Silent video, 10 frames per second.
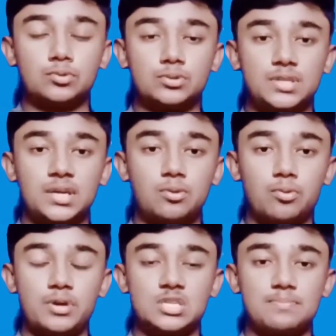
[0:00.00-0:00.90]
So
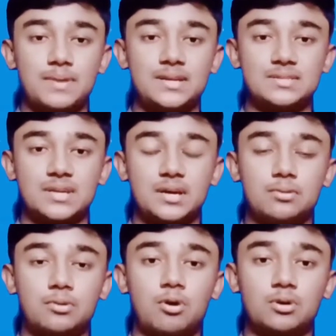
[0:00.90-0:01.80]
take OH minus
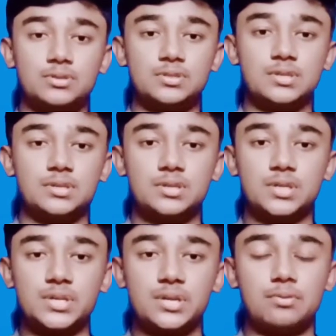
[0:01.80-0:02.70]
ion, oxygen
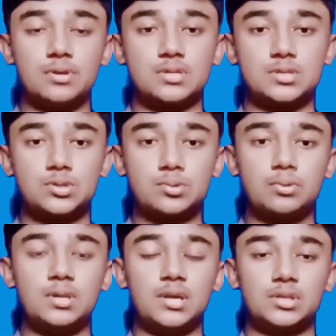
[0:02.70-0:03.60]
requires
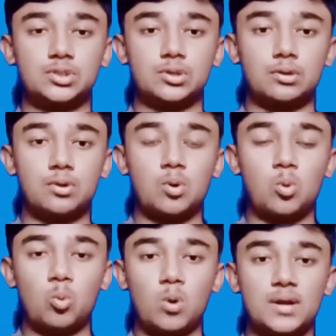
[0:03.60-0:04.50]
2 electrons.
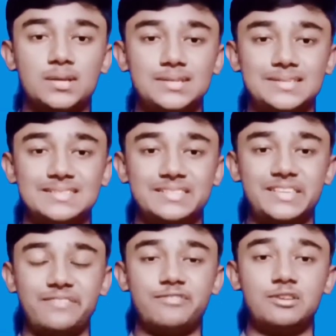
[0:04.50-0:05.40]
One is
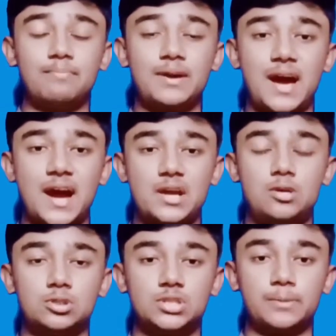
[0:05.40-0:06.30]
given by
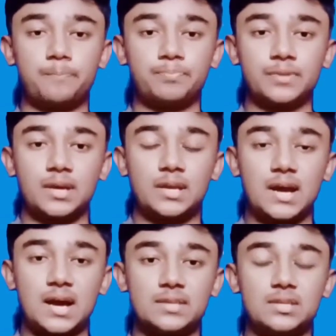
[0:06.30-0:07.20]
hydrogen and
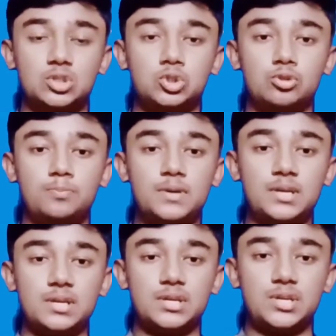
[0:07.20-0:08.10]
other should be
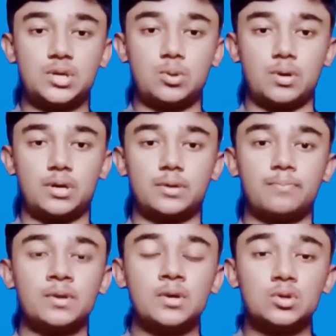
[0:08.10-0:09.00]
required.
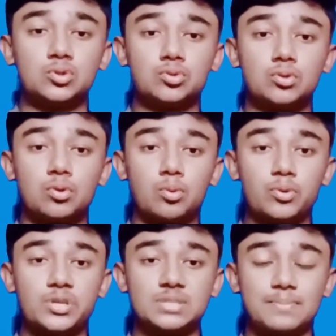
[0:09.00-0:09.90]
So
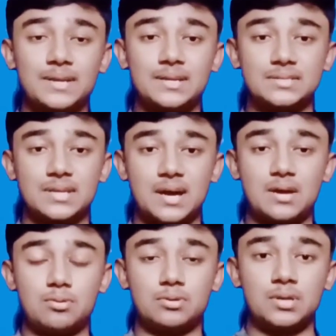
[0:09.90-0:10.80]
OH minus
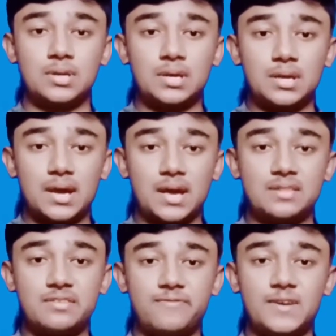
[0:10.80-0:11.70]
ion
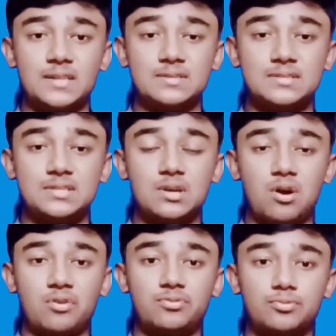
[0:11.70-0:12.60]
has a valency
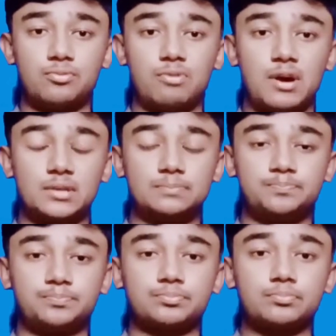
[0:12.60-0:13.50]
of 1.
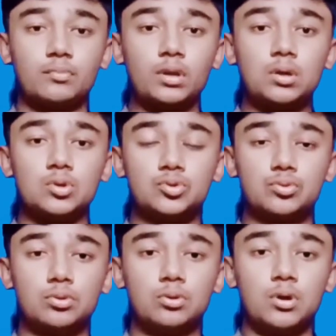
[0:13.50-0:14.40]

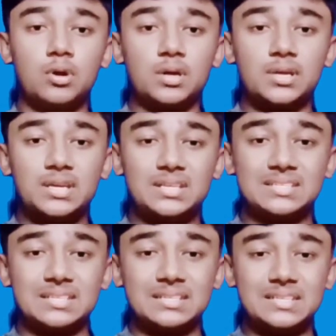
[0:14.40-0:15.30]
So
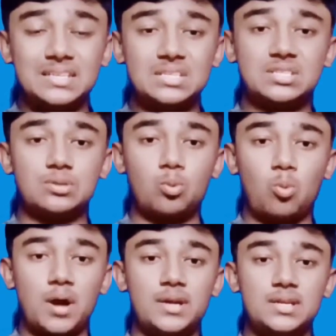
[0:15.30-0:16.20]
it needs
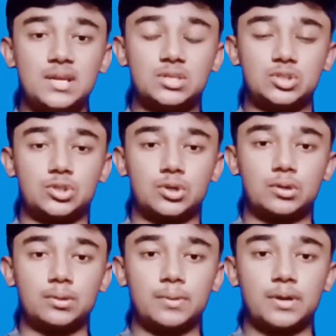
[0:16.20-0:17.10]
1
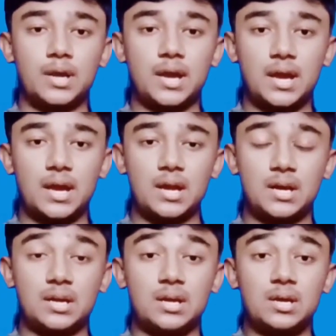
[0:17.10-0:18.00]
electron
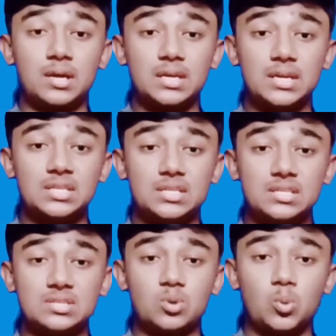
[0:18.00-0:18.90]
and it
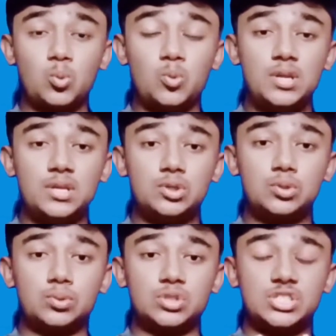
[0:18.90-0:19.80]
is willing
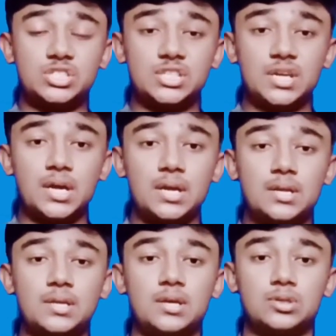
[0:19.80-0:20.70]
to share
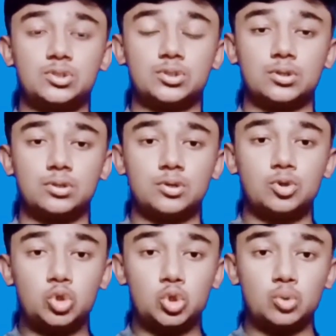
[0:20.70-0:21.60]
an electron
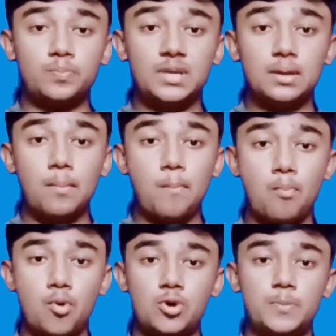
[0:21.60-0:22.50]
to be
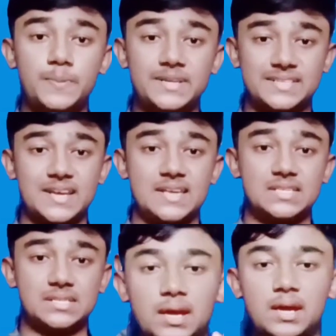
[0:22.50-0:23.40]
more
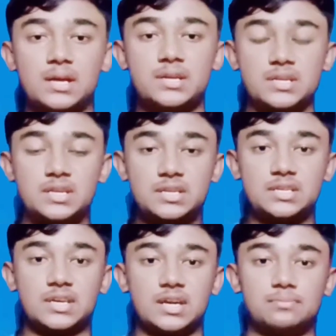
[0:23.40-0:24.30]
precise. And
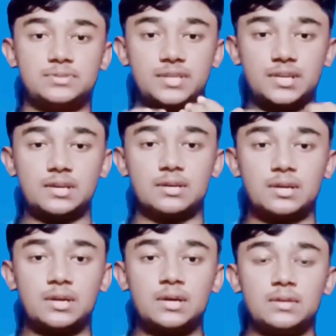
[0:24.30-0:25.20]
it comes here.
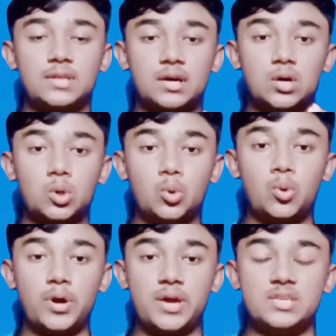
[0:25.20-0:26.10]
The
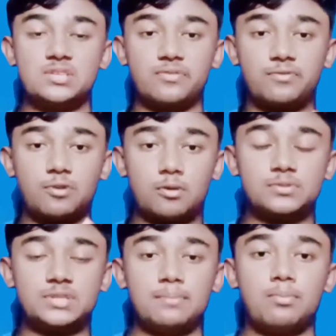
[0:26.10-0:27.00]
OH
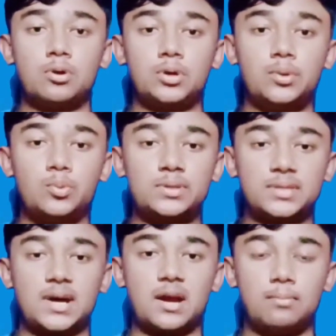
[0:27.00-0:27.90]
forms a bond
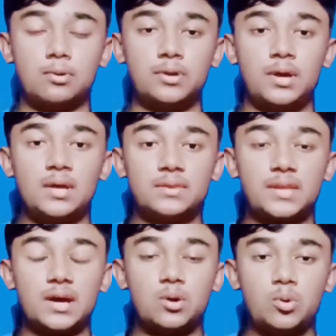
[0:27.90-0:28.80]
with carbon.
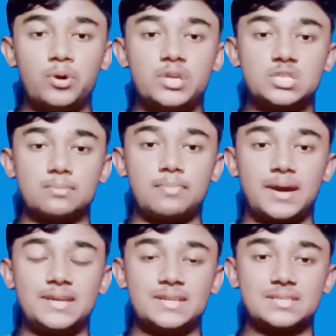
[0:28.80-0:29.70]
The OH
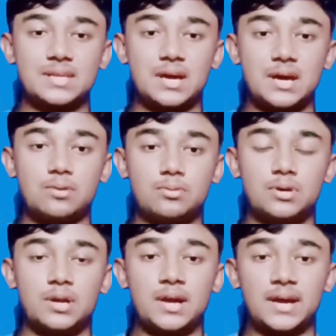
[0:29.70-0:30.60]
minus
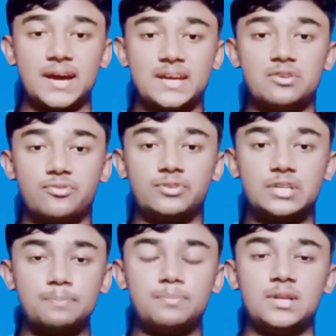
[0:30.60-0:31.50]
ion kind of
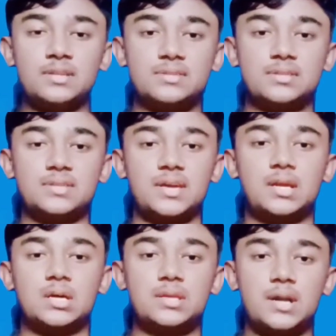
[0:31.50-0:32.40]
replaces
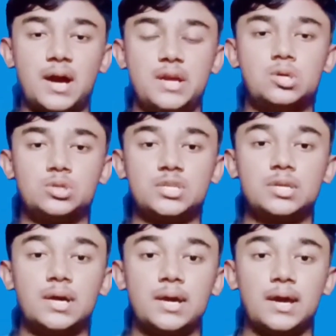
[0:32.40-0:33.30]
another
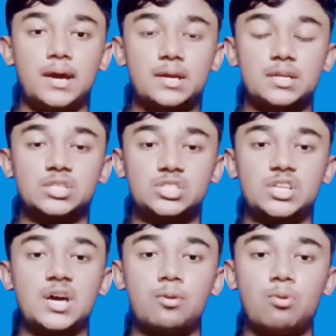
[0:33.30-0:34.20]
hydrogen and
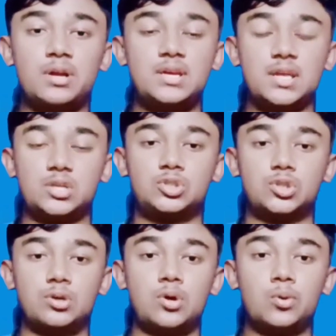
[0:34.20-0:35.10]
share 1
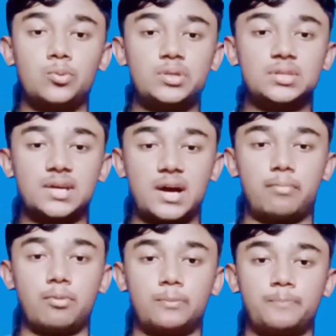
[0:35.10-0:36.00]
electron with
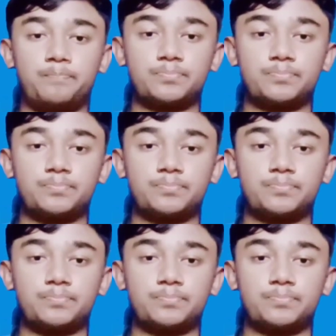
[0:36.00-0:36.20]
carbon.